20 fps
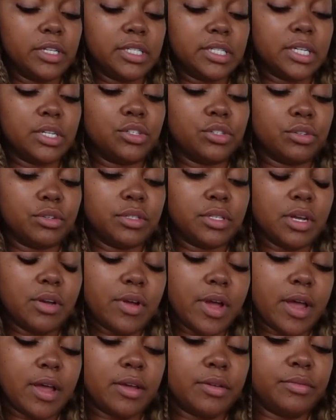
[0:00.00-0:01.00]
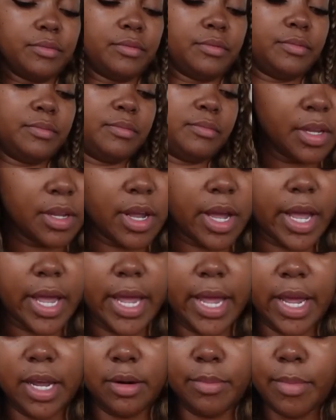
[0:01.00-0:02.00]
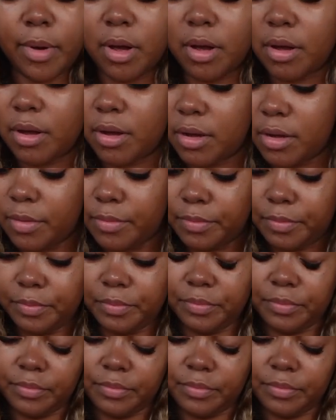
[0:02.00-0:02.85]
essentials, okay. A hand balm,